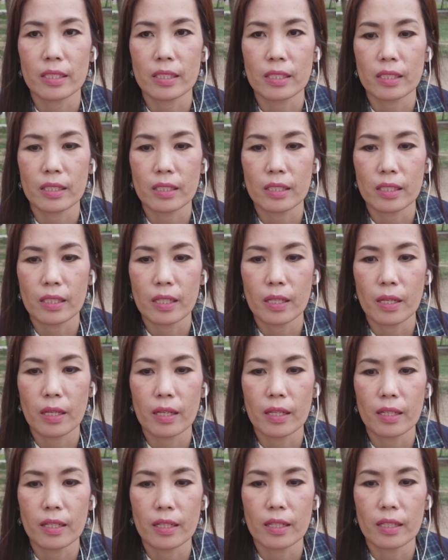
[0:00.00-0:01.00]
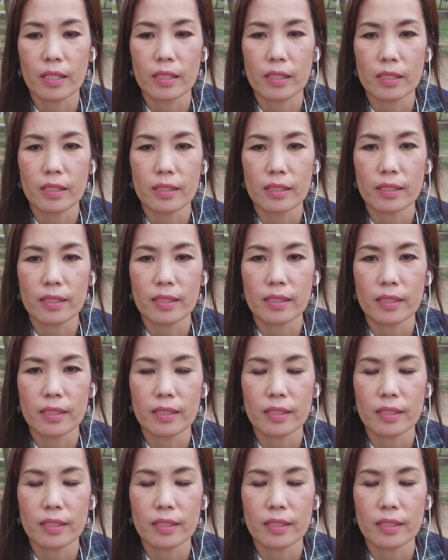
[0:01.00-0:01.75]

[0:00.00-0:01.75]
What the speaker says: (silence)